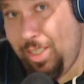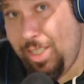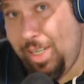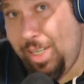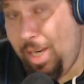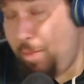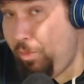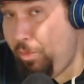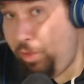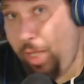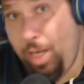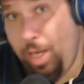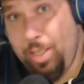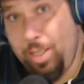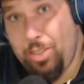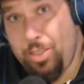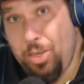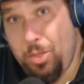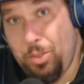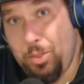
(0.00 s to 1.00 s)
I'm flying
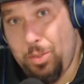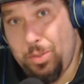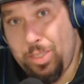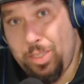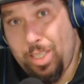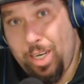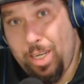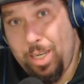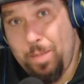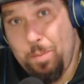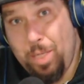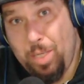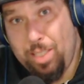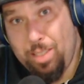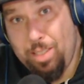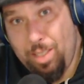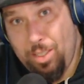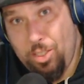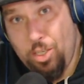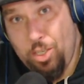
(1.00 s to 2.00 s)
solo today. My
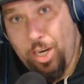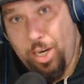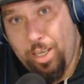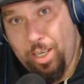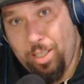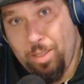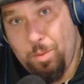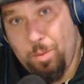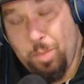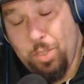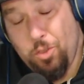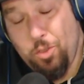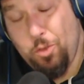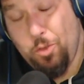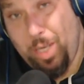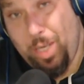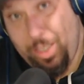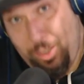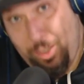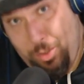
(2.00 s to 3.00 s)
son Jacob,
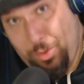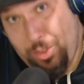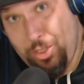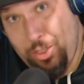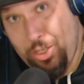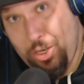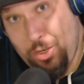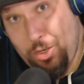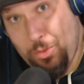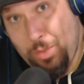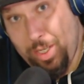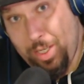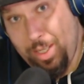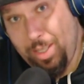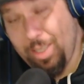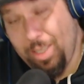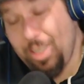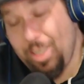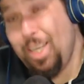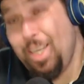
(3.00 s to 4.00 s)
whom I do the show
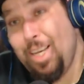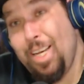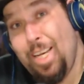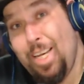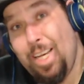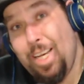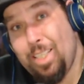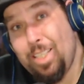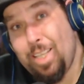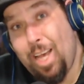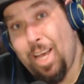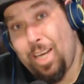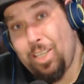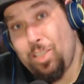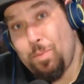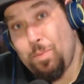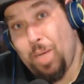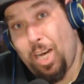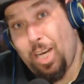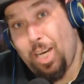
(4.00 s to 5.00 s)
with, is at
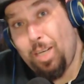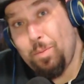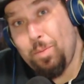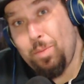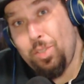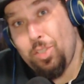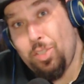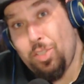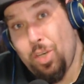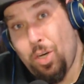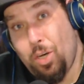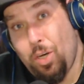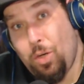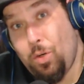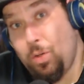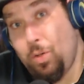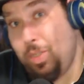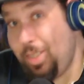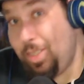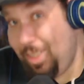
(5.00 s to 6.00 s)
his mom's,
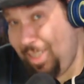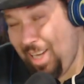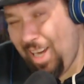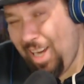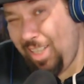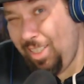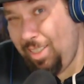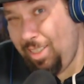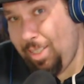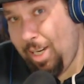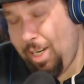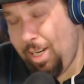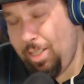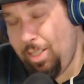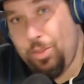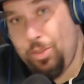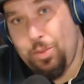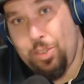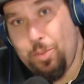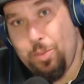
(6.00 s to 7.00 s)
so I decided to
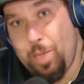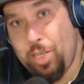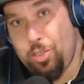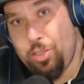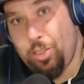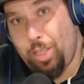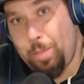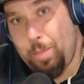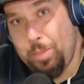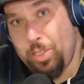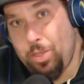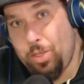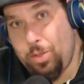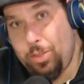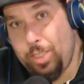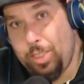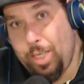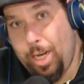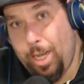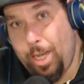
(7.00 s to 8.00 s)
do a special episode
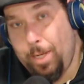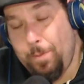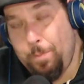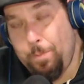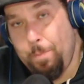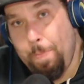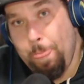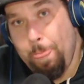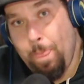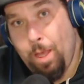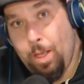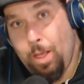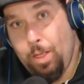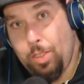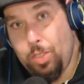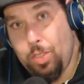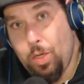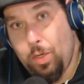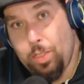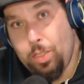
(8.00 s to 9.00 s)
today.
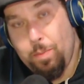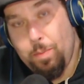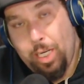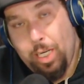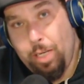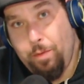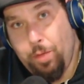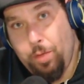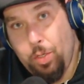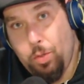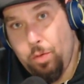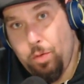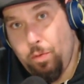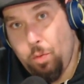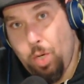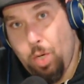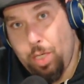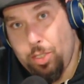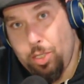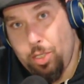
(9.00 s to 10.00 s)
So as many of you who've
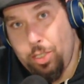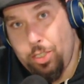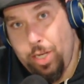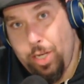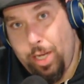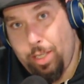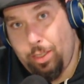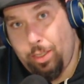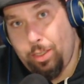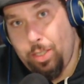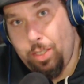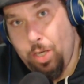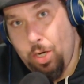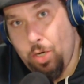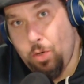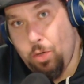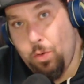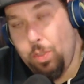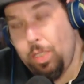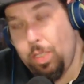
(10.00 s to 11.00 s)
watched our channel
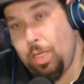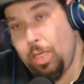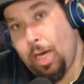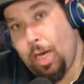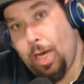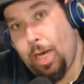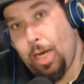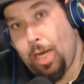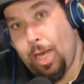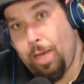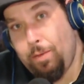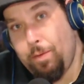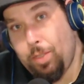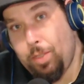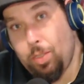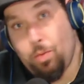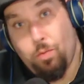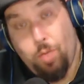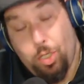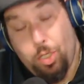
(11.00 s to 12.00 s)
know, I have
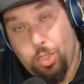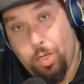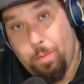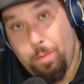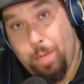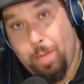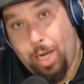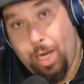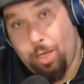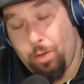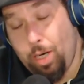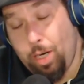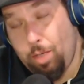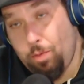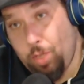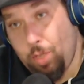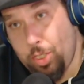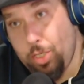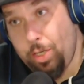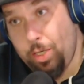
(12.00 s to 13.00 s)
a Russian background,
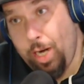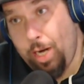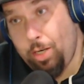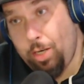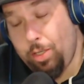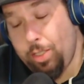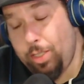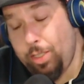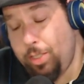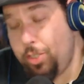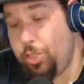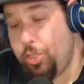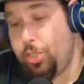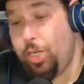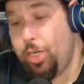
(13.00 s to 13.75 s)
Russian heritage.